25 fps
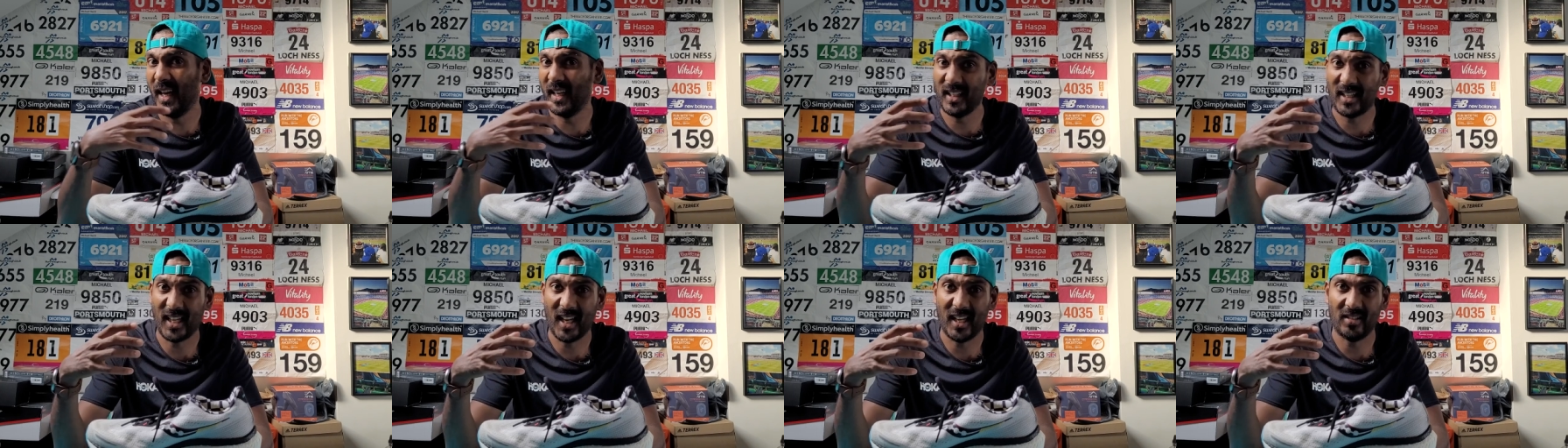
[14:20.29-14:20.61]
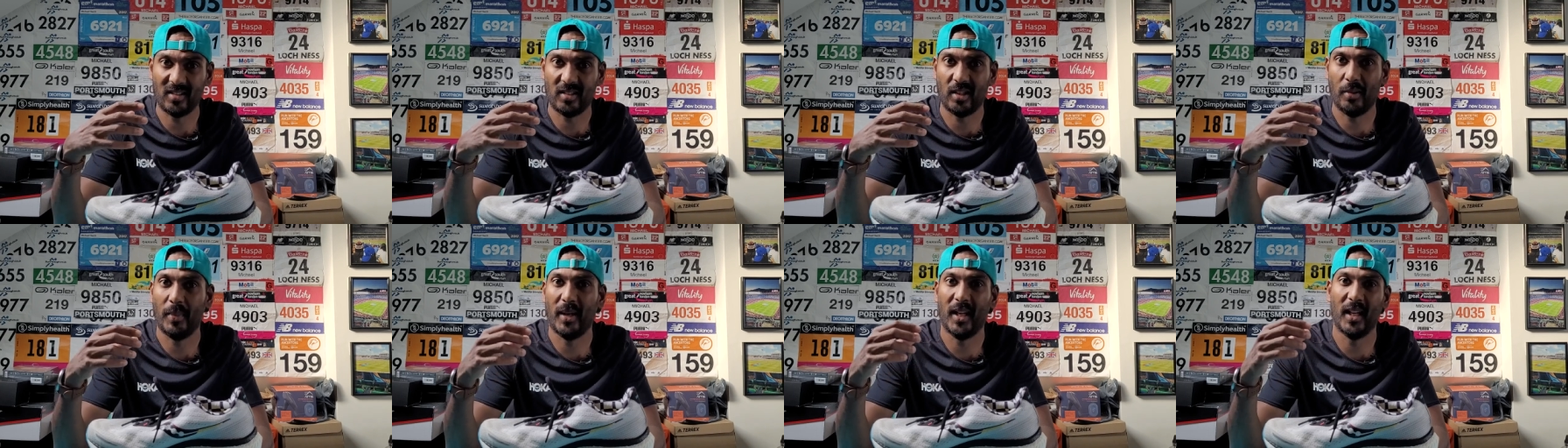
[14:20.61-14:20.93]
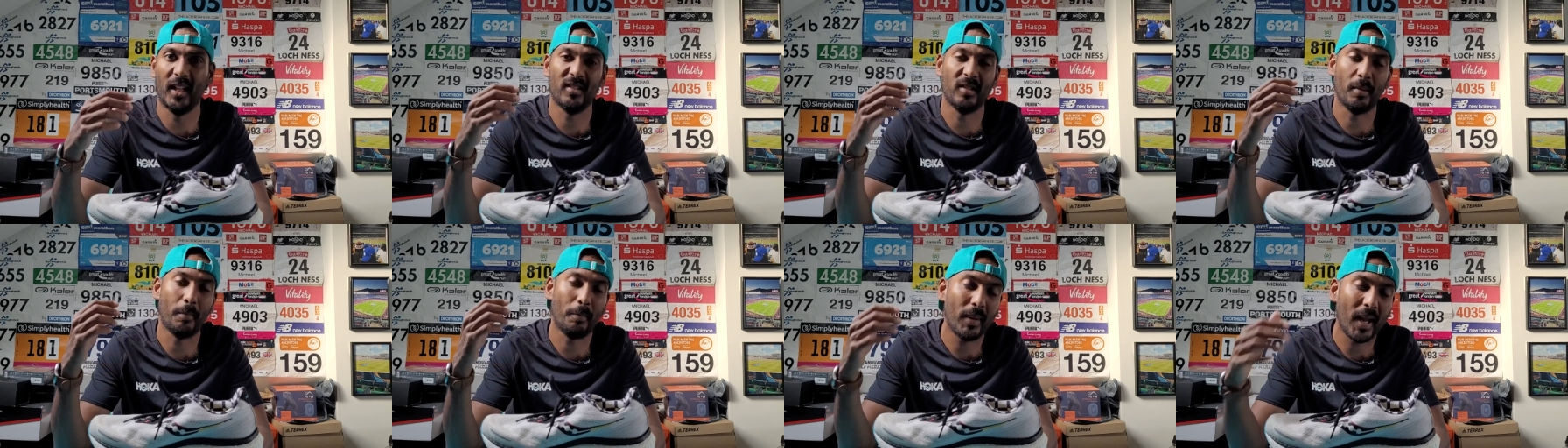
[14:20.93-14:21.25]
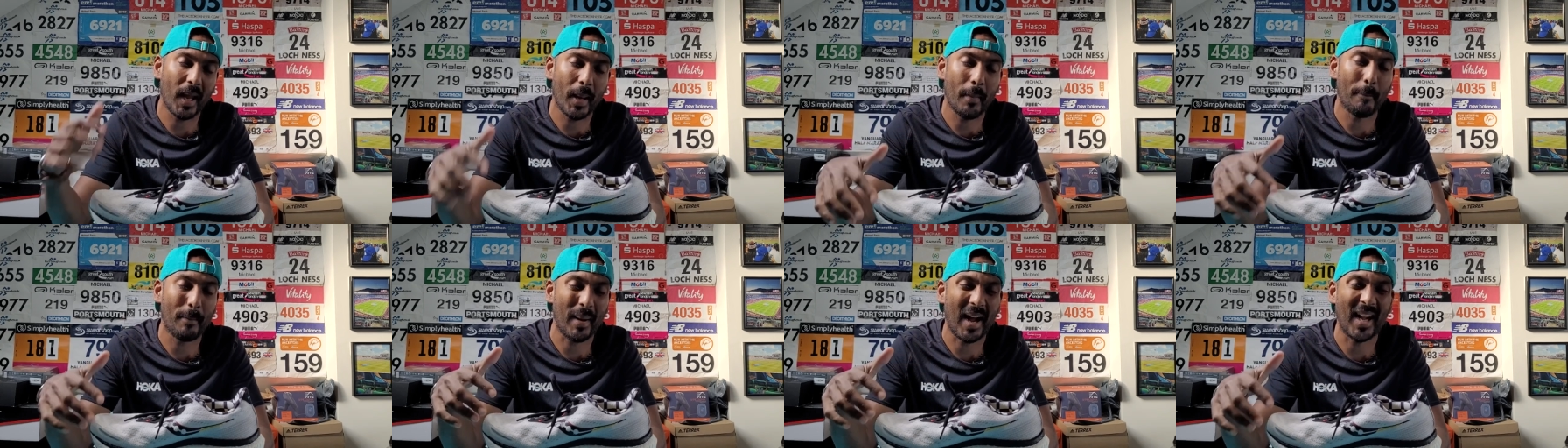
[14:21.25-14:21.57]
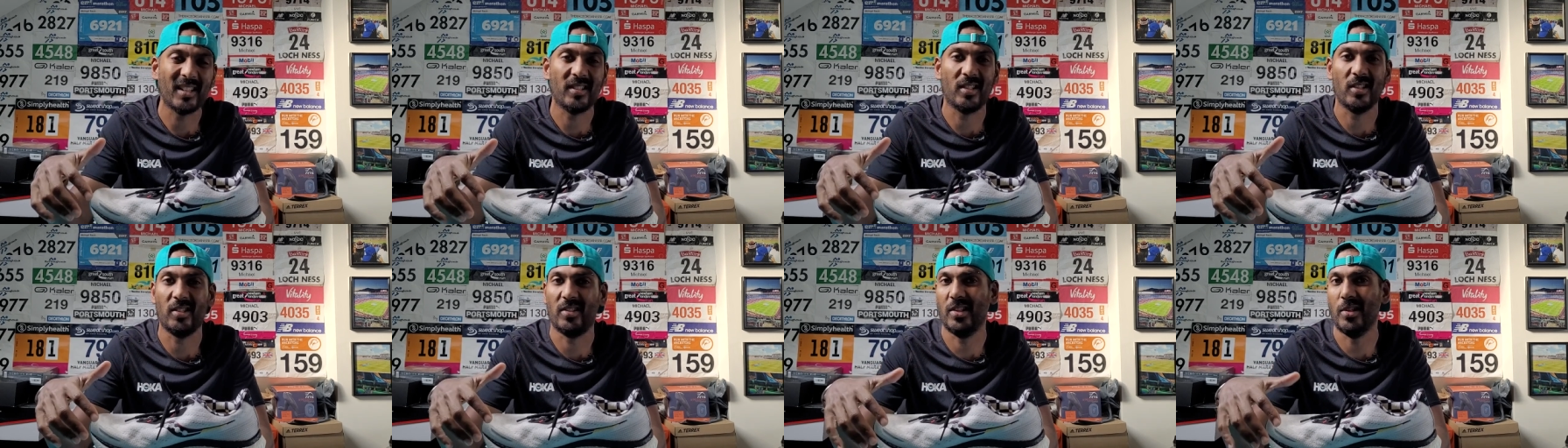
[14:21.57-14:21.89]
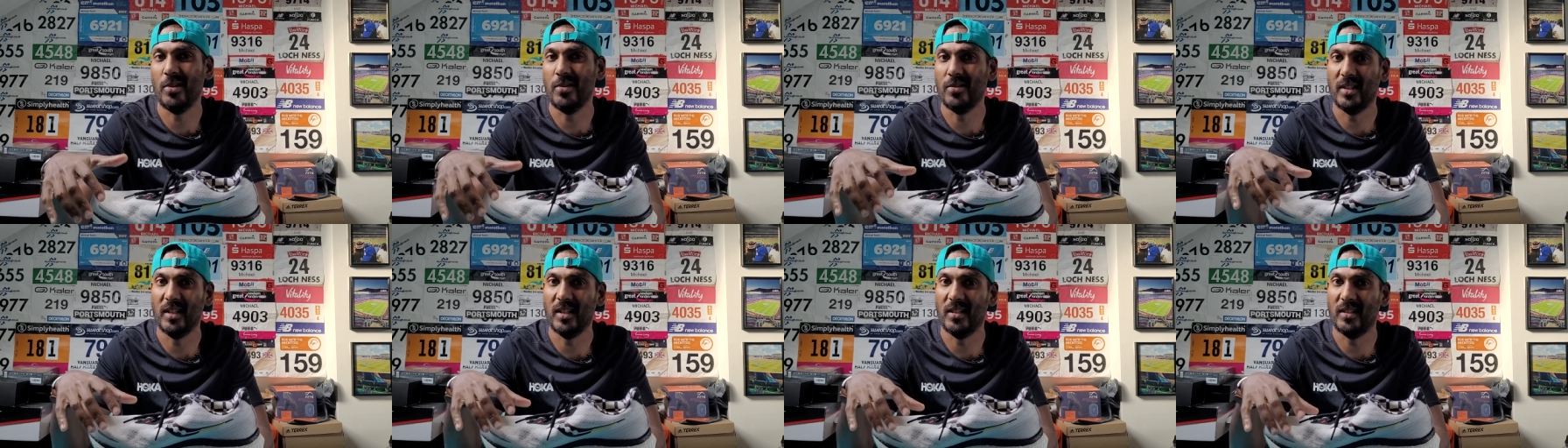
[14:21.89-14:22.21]
and get something that's a bit better
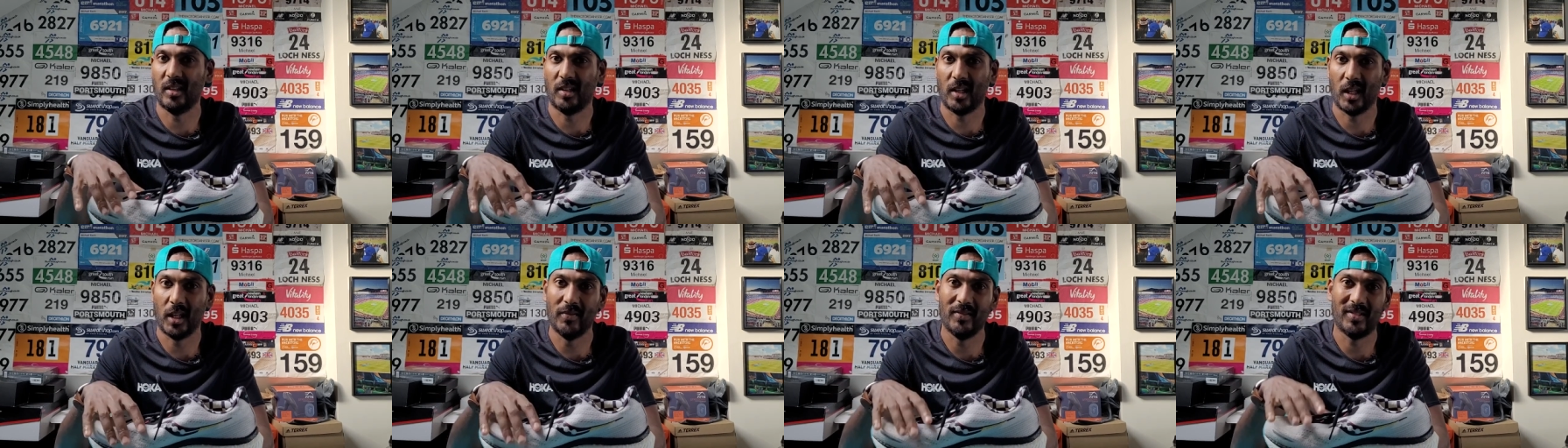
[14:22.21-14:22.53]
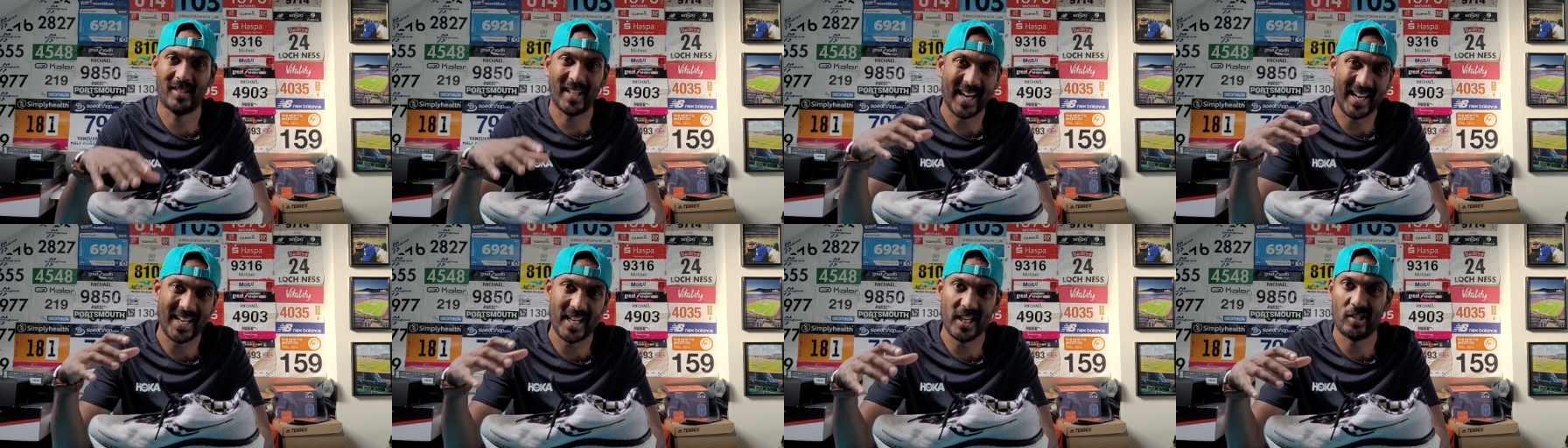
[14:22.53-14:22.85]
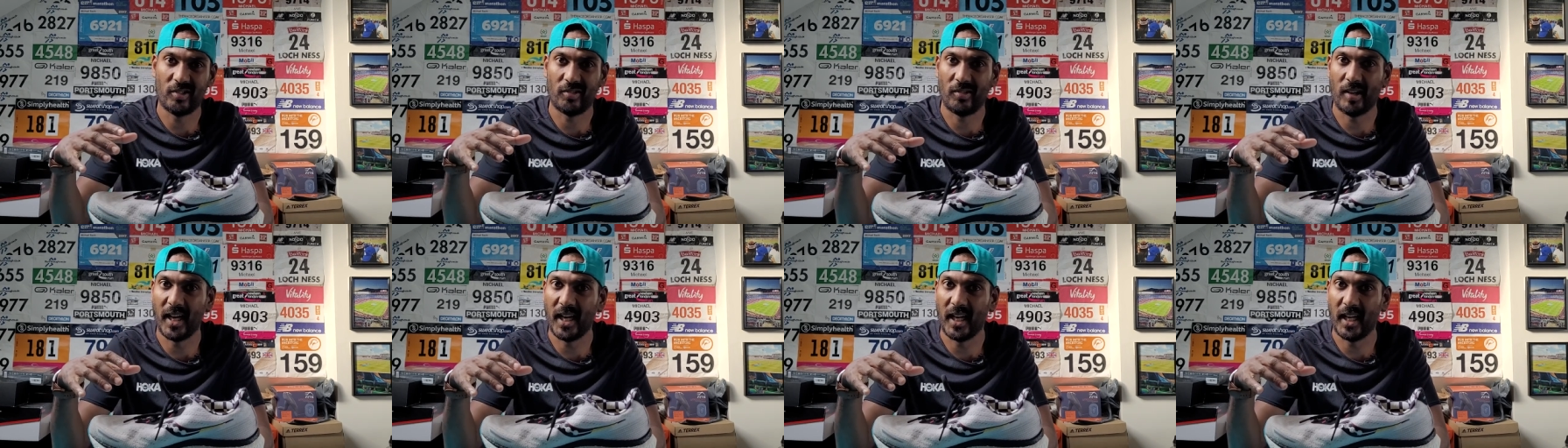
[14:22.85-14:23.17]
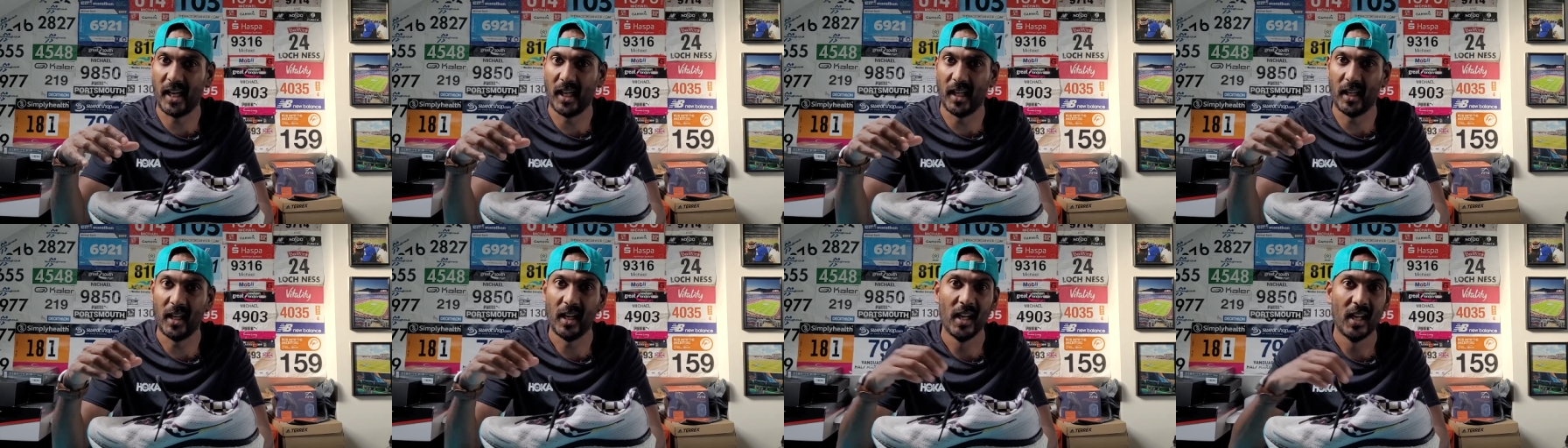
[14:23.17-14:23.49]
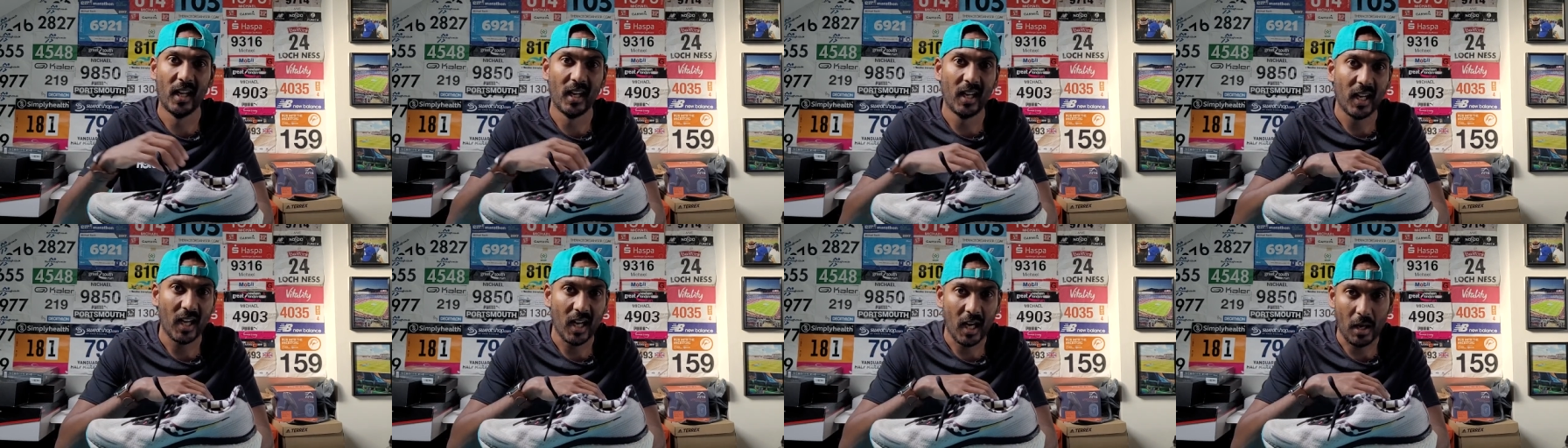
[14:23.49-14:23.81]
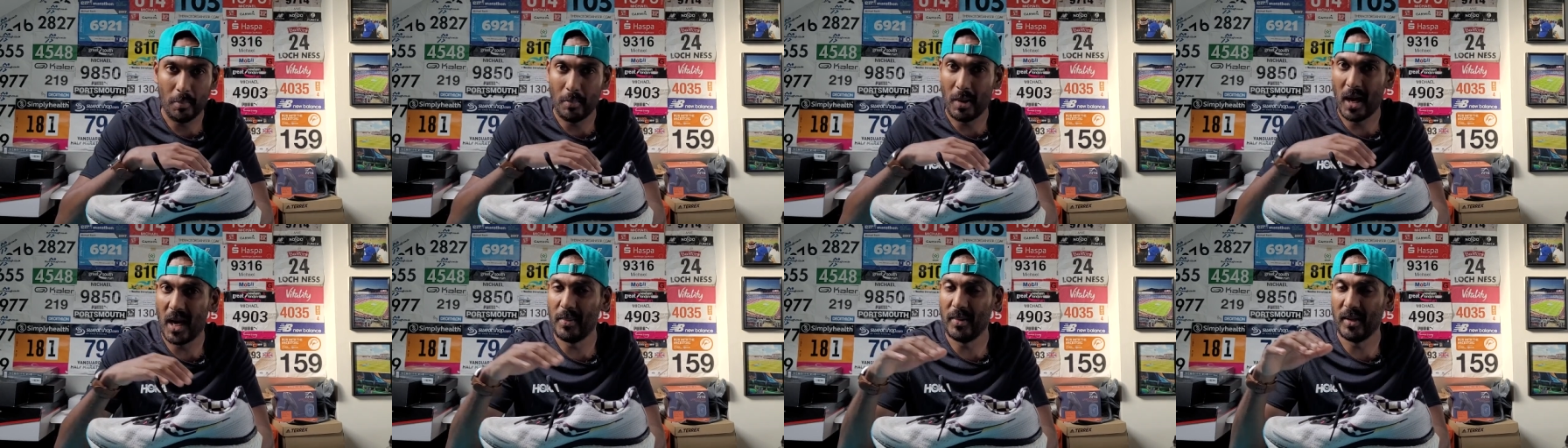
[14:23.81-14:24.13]
suited to kind of daily training
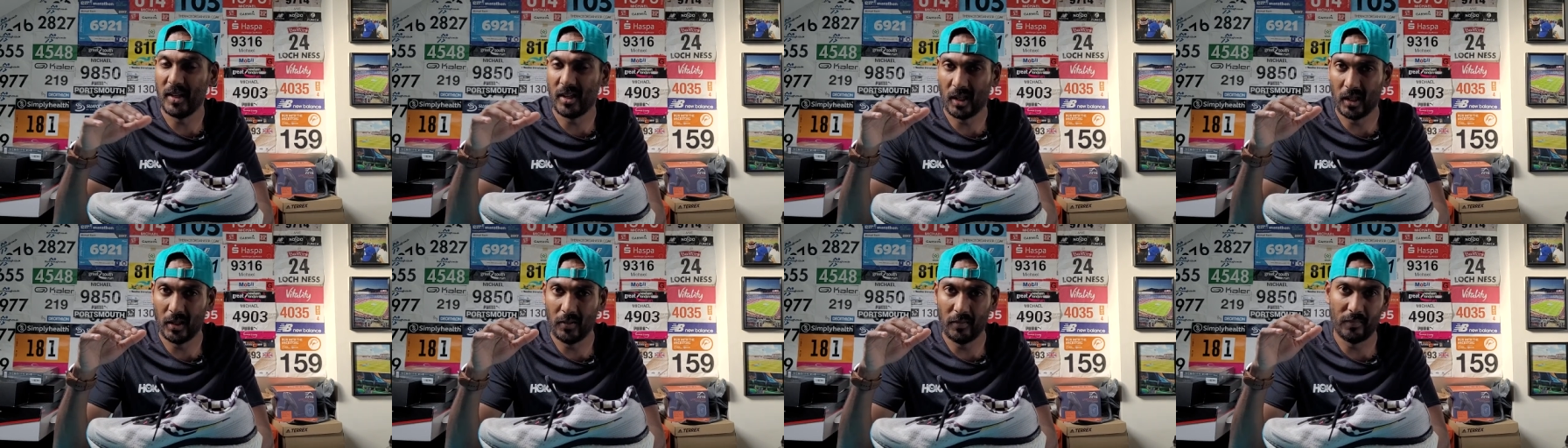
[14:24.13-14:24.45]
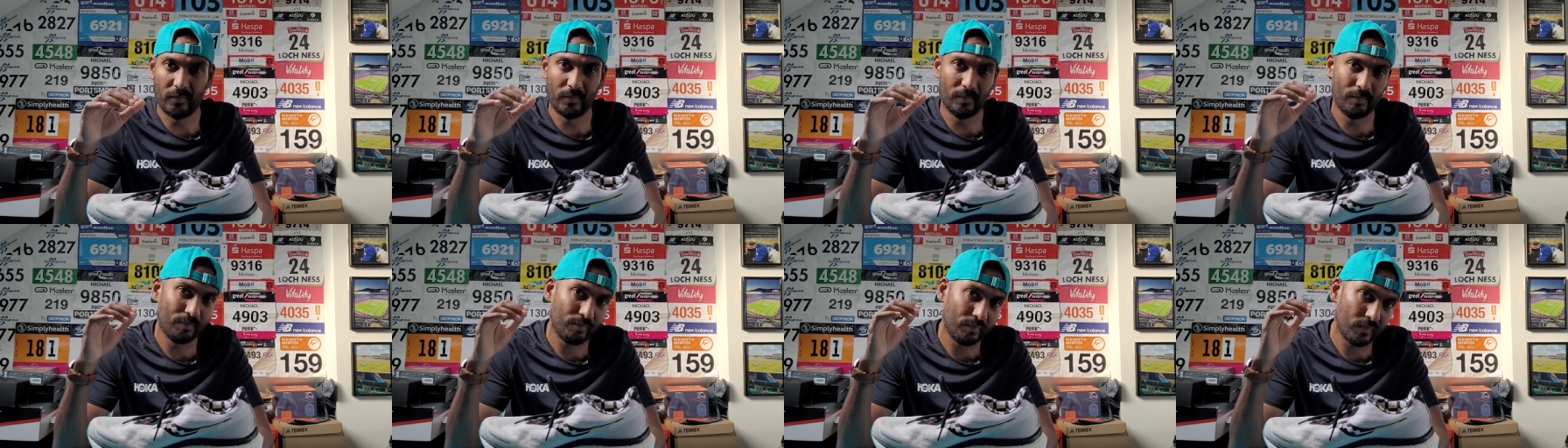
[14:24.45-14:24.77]
and maybe kind of